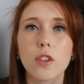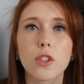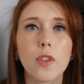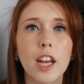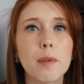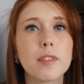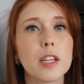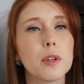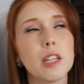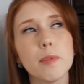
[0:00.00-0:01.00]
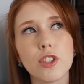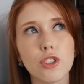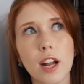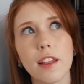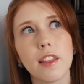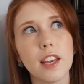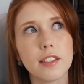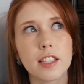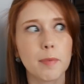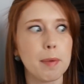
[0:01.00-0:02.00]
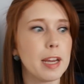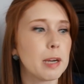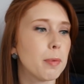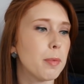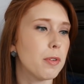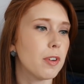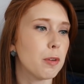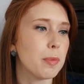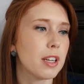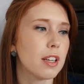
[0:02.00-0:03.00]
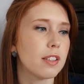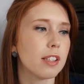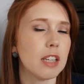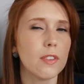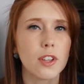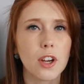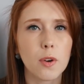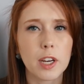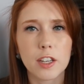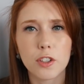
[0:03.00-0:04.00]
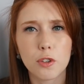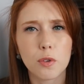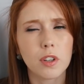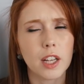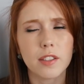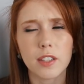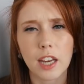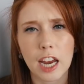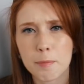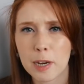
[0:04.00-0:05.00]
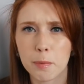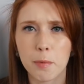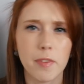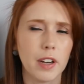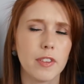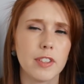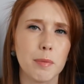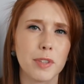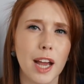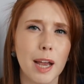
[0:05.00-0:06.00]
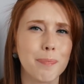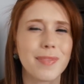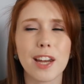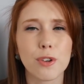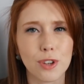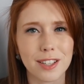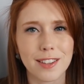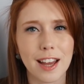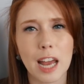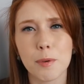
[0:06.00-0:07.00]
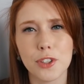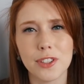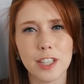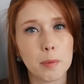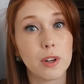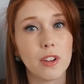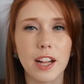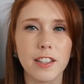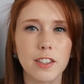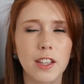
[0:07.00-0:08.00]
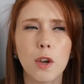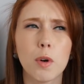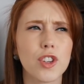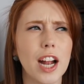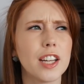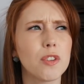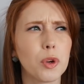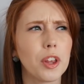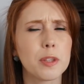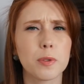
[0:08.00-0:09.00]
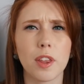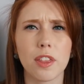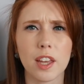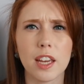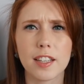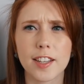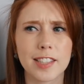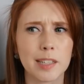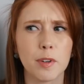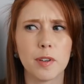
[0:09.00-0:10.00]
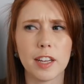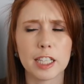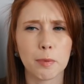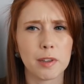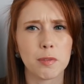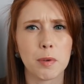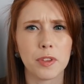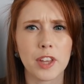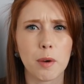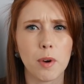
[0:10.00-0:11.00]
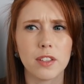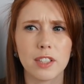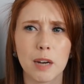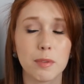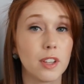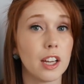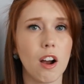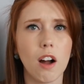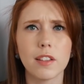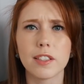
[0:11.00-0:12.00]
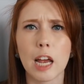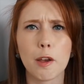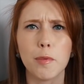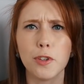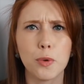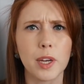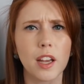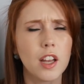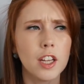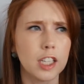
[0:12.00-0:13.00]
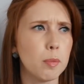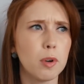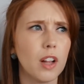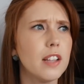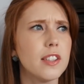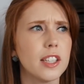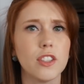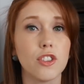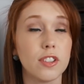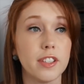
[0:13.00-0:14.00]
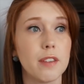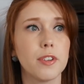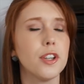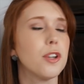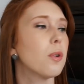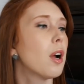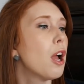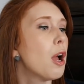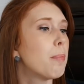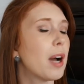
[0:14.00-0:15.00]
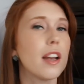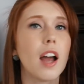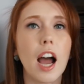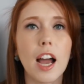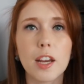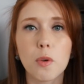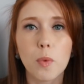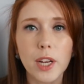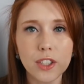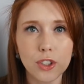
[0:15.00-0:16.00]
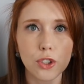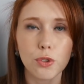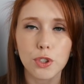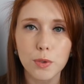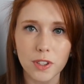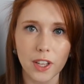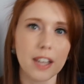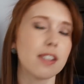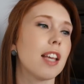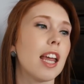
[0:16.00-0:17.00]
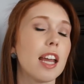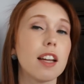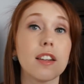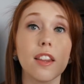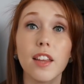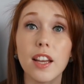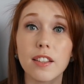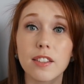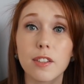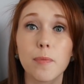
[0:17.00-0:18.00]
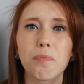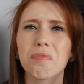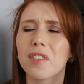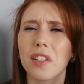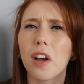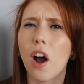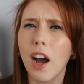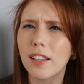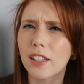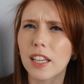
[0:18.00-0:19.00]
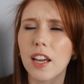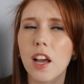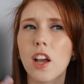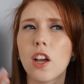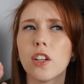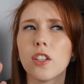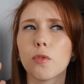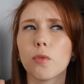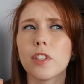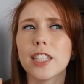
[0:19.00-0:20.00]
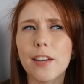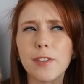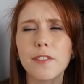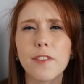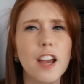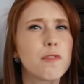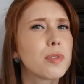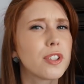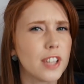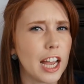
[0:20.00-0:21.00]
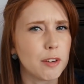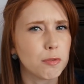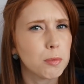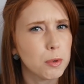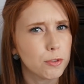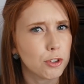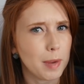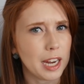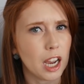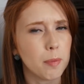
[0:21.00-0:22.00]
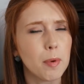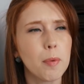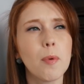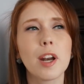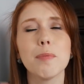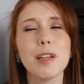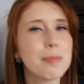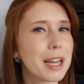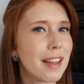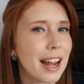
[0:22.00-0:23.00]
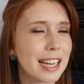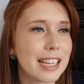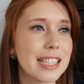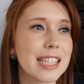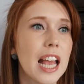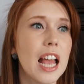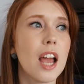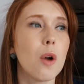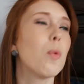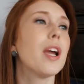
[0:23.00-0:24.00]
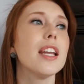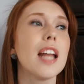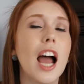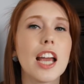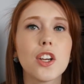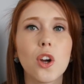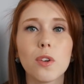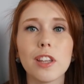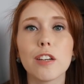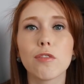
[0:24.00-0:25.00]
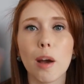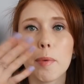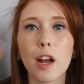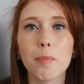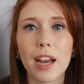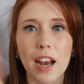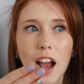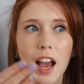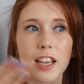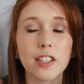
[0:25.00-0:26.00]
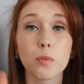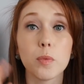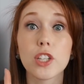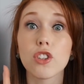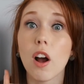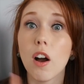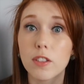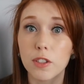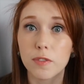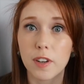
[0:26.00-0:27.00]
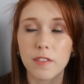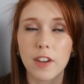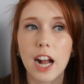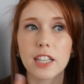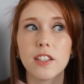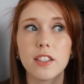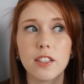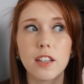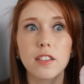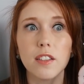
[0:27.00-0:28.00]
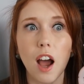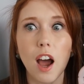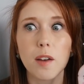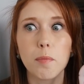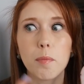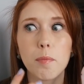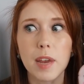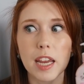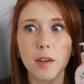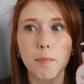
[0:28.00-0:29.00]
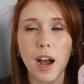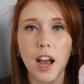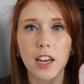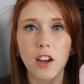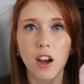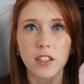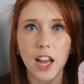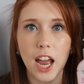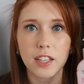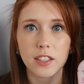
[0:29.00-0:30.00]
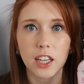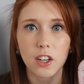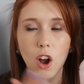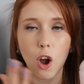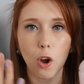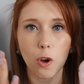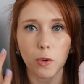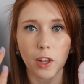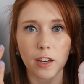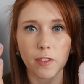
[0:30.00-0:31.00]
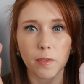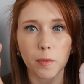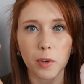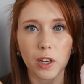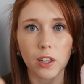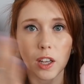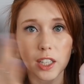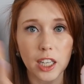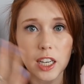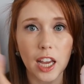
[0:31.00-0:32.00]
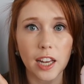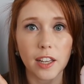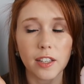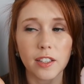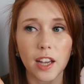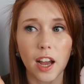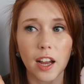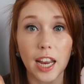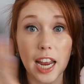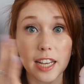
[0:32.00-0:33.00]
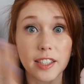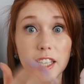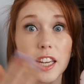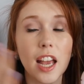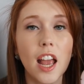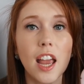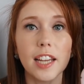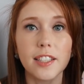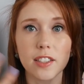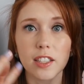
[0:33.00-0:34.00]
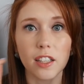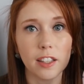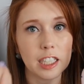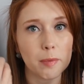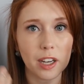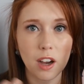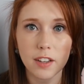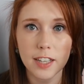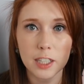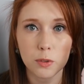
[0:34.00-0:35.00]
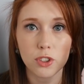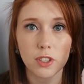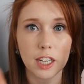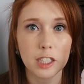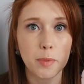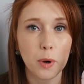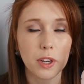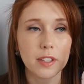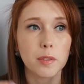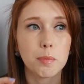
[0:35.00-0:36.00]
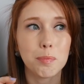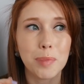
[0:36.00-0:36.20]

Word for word: So then I was like, well, let me just try this as my makeup remover because even though it can do cleansing and makeup removing at the same time, I don't trust that. I would just double cleanse, which I didn't realize was a thing until someone explained to me what that was, and I was like, all this time I've been doing double cleansing and just never knew. But I went to use this, and this, oddly, 75% removes your makeup. What I mean by that is, when I go to like rub it on my eyes, which also fun fact, this does not make my contacts get all like clunky and hazy. It doesn't cling to my contacts, which is a nice bonus.